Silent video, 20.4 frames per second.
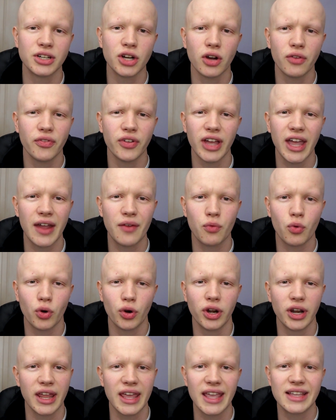Not that
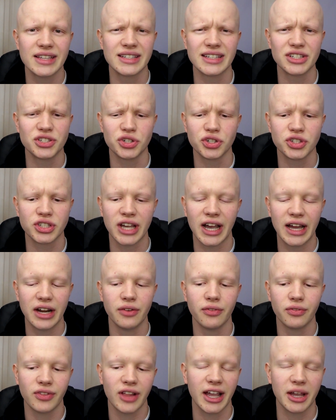everyone is, it's just
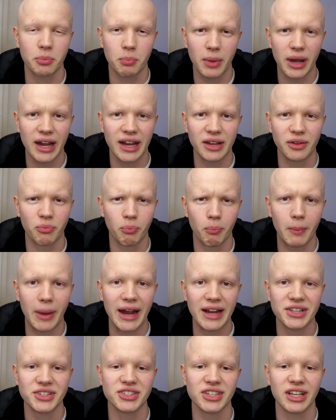kind of like my
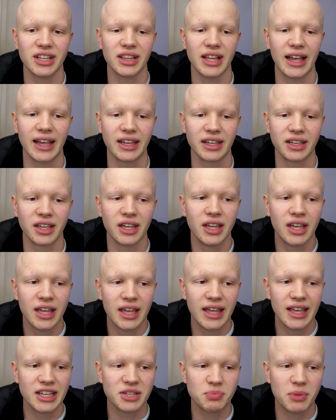mindset, like,
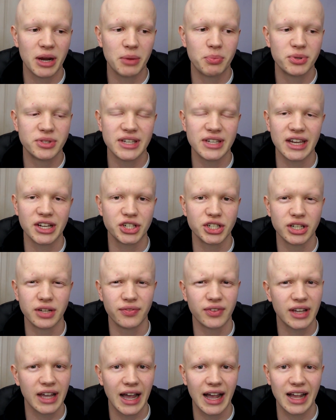it's my protection.
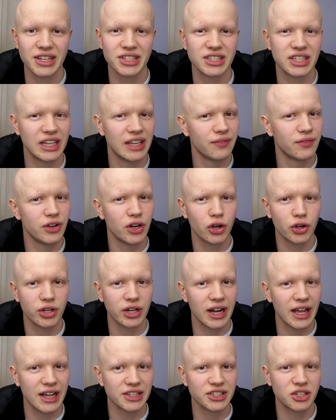If you can't see it, they're not
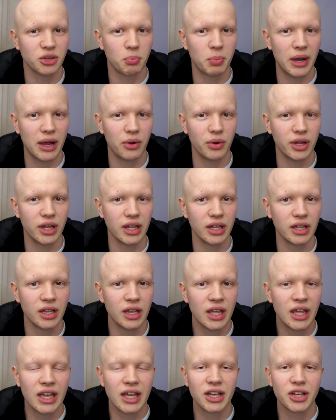gonna ask about it.
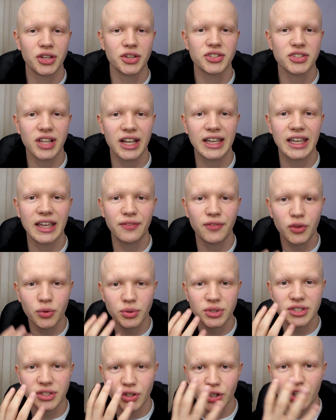Because, like, if you
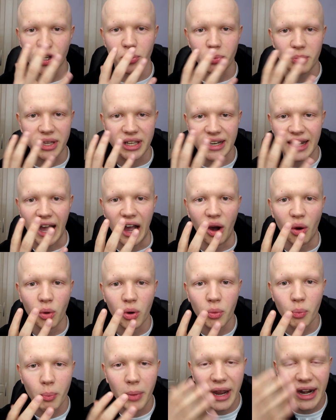were to look at me now,
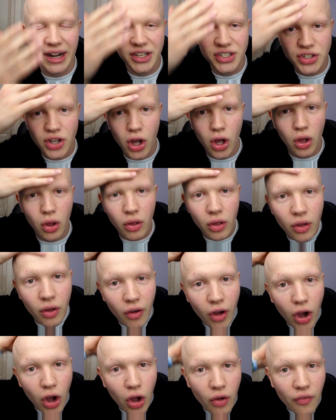minus all,
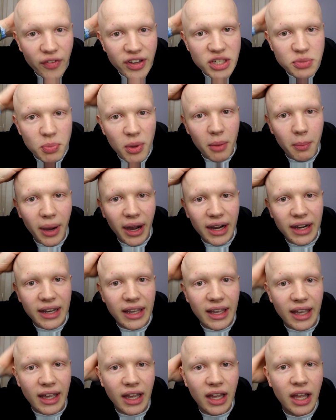all this bit back
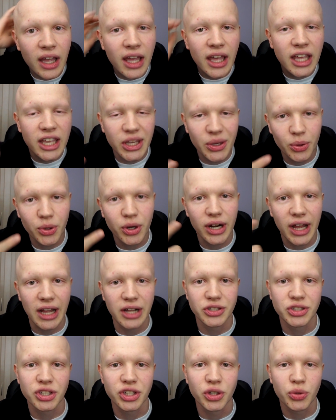here, you wouldn't
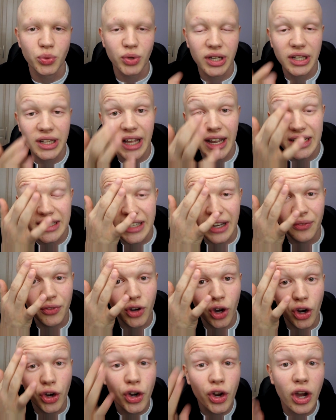actually realise that I've
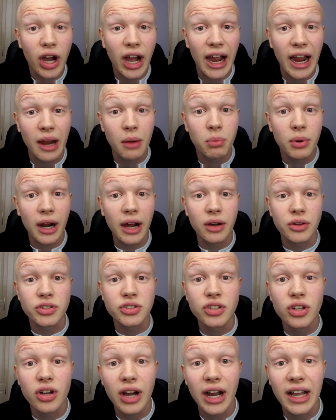got no eyebrows,
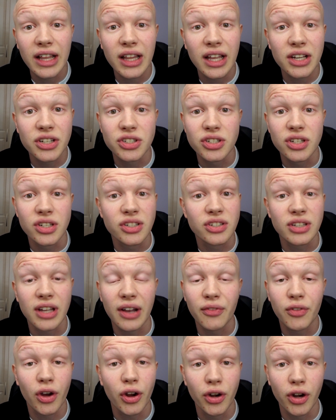no eyelashes,
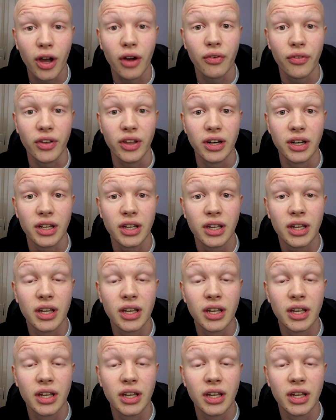I've got nothing.